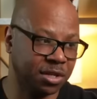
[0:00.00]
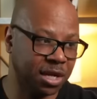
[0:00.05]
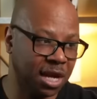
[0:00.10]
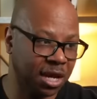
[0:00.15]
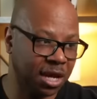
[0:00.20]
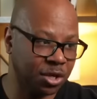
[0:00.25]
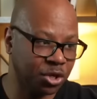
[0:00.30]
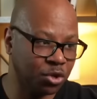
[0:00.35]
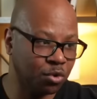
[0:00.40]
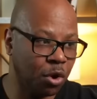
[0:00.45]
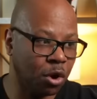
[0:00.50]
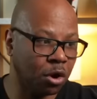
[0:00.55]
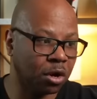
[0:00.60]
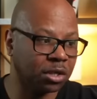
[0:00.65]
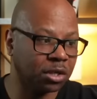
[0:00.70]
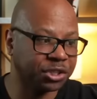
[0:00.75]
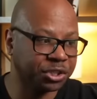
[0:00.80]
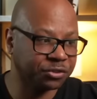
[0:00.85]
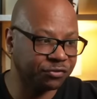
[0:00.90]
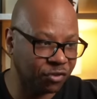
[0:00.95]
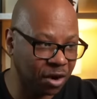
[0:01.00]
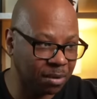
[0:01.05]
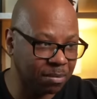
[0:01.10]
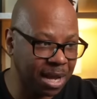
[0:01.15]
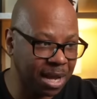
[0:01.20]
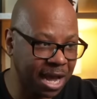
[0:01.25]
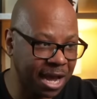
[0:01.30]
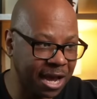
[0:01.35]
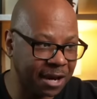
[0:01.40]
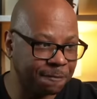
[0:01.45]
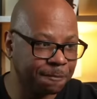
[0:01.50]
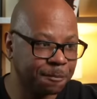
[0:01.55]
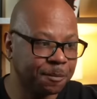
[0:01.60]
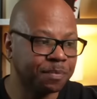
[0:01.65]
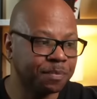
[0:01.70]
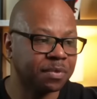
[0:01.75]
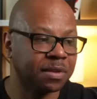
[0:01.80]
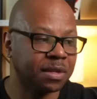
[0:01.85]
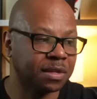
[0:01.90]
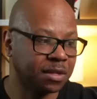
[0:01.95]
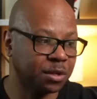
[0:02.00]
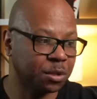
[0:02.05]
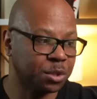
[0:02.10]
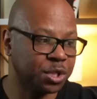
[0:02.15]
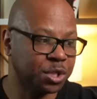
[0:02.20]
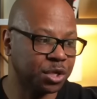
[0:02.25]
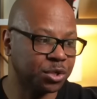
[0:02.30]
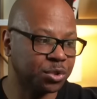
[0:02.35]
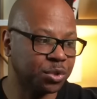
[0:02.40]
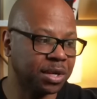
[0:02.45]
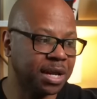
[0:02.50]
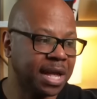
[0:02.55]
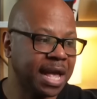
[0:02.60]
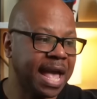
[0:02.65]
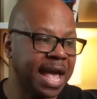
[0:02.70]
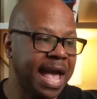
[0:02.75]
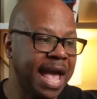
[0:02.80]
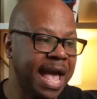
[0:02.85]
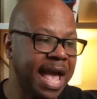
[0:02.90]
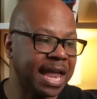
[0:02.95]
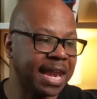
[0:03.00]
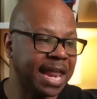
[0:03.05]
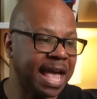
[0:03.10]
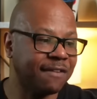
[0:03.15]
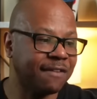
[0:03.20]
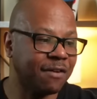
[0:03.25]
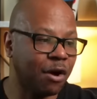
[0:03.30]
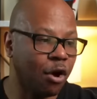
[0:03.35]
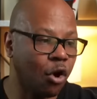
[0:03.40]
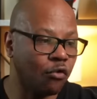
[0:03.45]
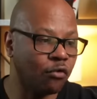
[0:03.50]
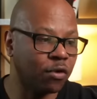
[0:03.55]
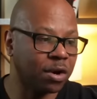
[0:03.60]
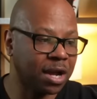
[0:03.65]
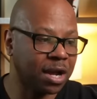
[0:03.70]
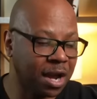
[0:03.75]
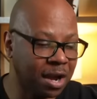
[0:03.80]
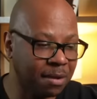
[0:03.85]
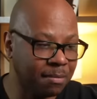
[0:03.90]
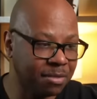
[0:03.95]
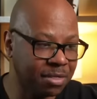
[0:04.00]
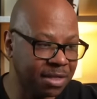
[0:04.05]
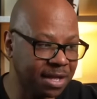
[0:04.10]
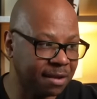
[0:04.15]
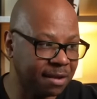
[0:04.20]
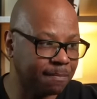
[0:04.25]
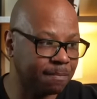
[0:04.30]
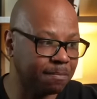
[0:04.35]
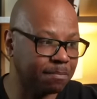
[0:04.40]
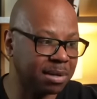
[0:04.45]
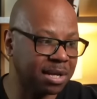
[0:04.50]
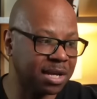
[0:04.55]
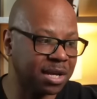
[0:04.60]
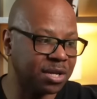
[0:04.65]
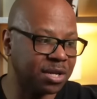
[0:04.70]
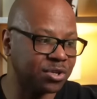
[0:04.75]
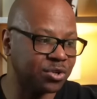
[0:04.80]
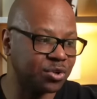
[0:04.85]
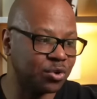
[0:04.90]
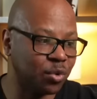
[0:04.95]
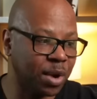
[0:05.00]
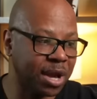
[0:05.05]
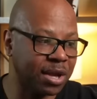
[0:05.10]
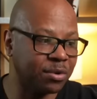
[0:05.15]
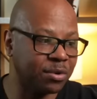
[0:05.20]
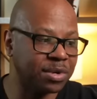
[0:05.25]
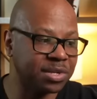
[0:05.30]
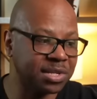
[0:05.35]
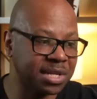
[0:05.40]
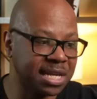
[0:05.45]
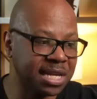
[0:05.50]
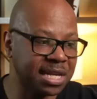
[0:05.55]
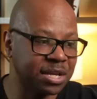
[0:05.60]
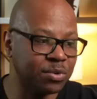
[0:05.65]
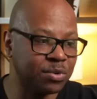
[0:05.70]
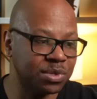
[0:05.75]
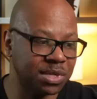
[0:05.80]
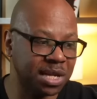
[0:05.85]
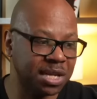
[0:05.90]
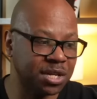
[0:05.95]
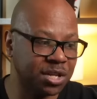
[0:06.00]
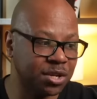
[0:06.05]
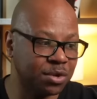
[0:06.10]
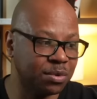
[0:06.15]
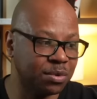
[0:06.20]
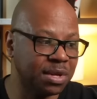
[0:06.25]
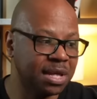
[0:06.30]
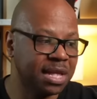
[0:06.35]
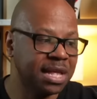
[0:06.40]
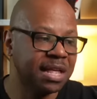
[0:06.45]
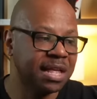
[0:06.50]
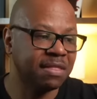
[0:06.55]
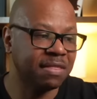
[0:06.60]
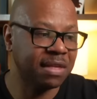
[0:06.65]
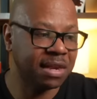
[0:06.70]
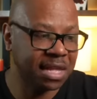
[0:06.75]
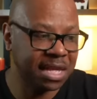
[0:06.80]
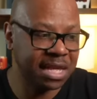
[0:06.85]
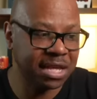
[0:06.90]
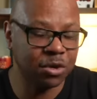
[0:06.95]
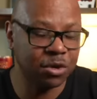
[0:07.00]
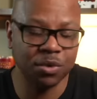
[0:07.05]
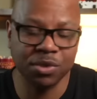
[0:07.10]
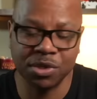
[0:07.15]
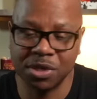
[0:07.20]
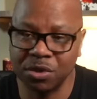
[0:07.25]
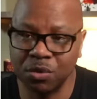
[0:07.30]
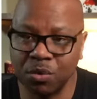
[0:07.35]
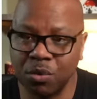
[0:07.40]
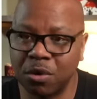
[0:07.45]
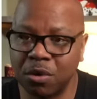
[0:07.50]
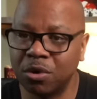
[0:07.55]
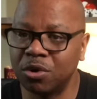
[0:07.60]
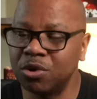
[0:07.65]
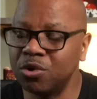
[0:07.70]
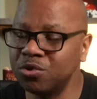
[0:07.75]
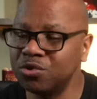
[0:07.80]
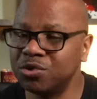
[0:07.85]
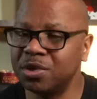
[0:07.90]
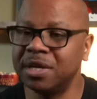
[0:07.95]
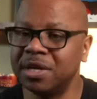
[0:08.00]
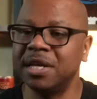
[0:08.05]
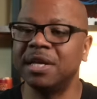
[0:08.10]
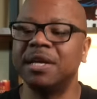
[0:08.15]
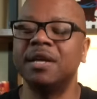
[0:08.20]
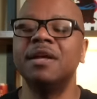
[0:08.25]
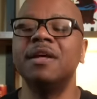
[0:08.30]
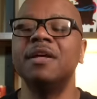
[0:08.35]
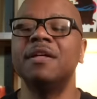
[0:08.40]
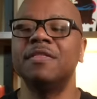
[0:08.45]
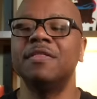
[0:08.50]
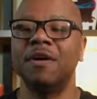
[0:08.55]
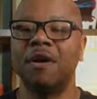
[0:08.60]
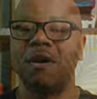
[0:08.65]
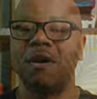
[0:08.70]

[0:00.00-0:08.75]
uh, You are from God, little children, and have overcome them because greater is he who's in you than he who's in the world. Who's the he? The